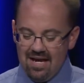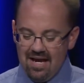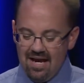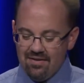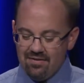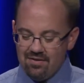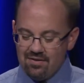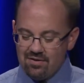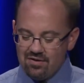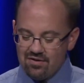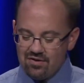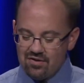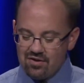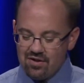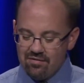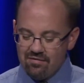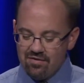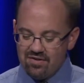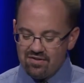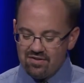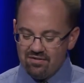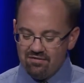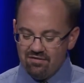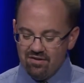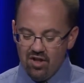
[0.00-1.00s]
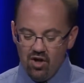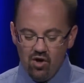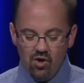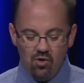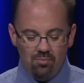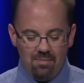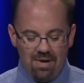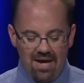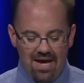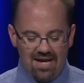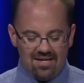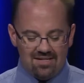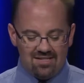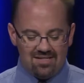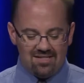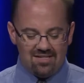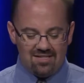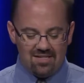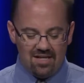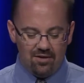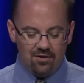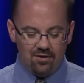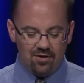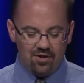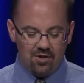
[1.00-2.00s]
and the discoveries of low-mass
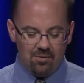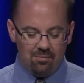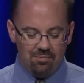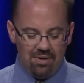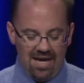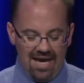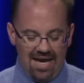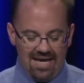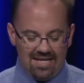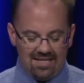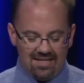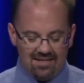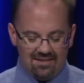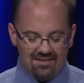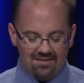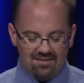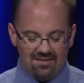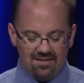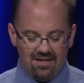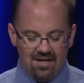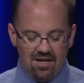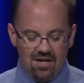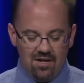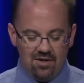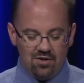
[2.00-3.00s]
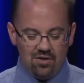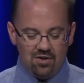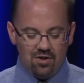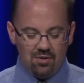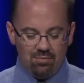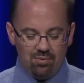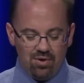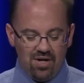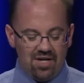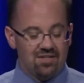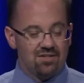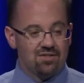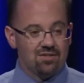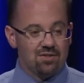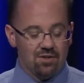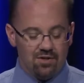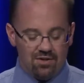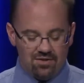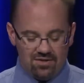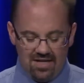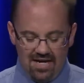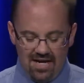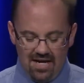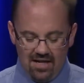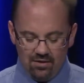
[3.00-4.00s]
stellar companions to the bright
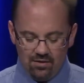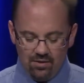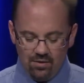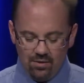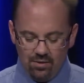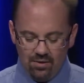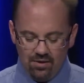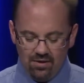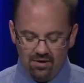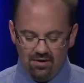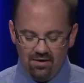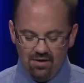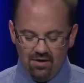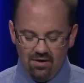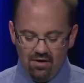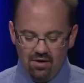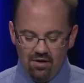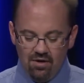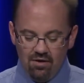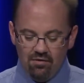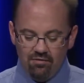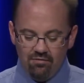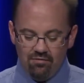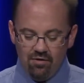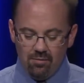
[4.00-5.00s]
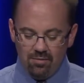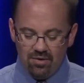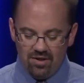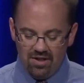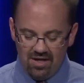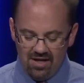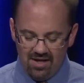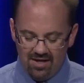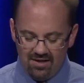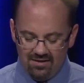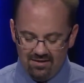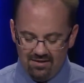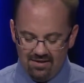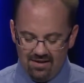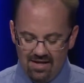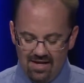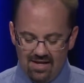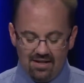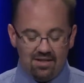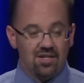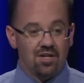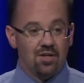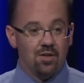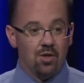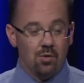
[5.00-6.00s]
stars Alcor, Fomalhaut,
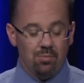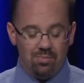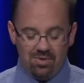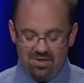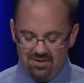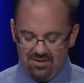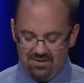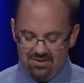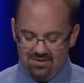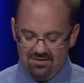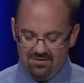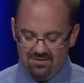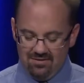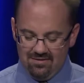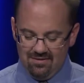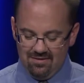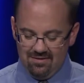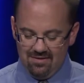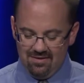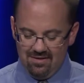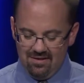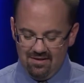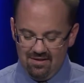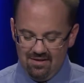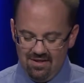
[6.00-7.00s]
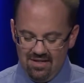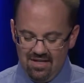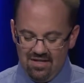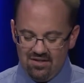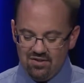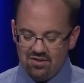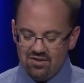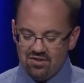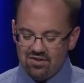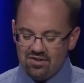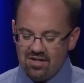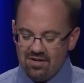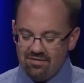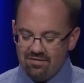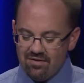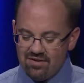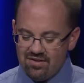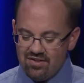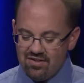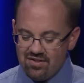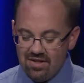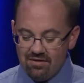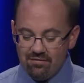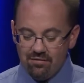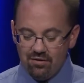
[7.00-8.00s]
and Canopus. He has discovered
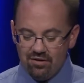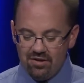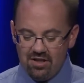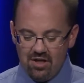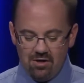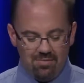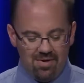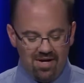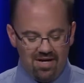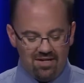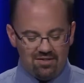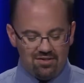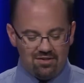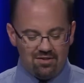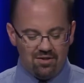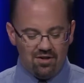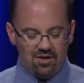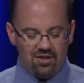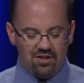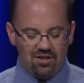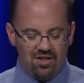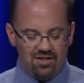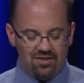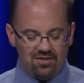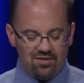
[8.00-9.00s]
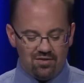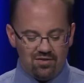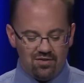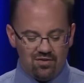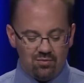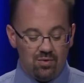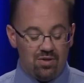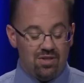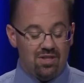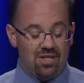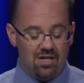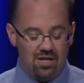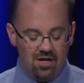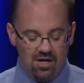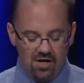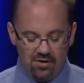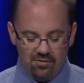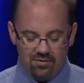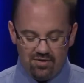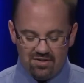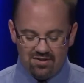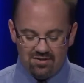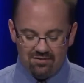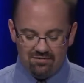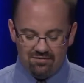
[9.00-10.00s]
several nearby star clusters within
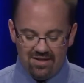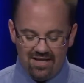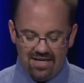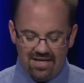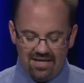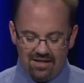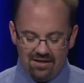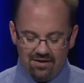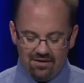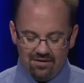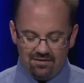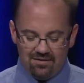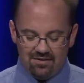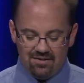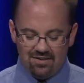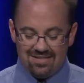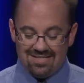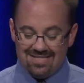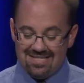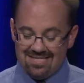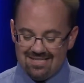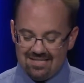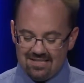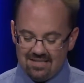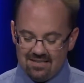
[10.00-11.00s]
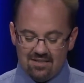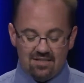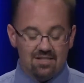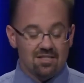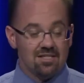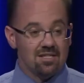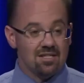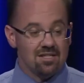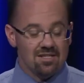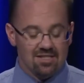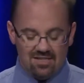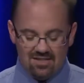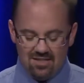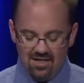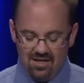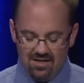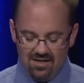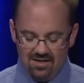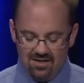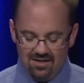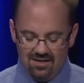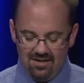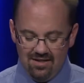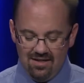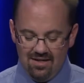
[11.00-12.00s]
hundreds of light years distance to the
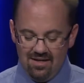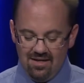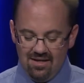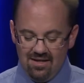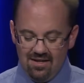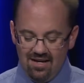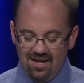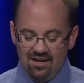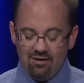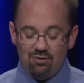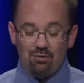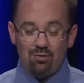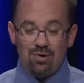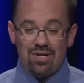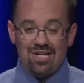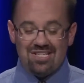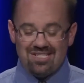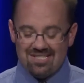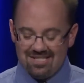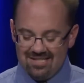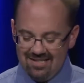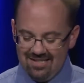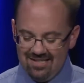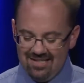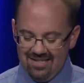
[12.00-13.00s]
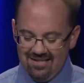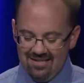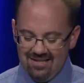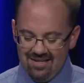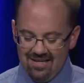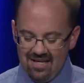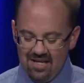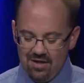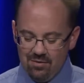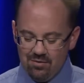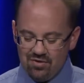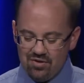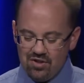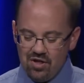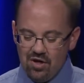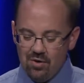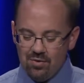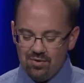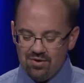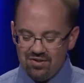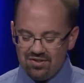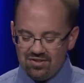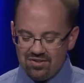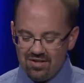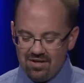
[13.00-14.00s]
sun, and recently he was
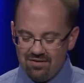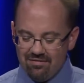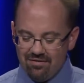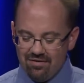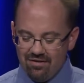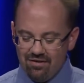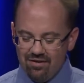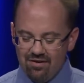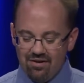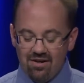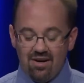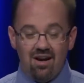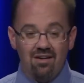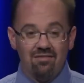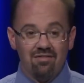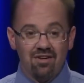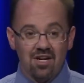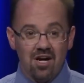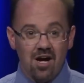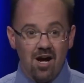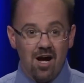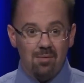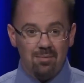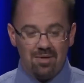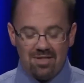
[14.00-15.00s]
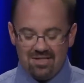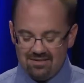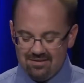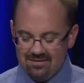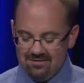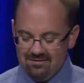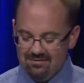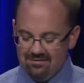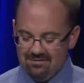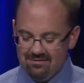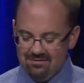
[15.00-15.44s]
co-discoverer of a comet.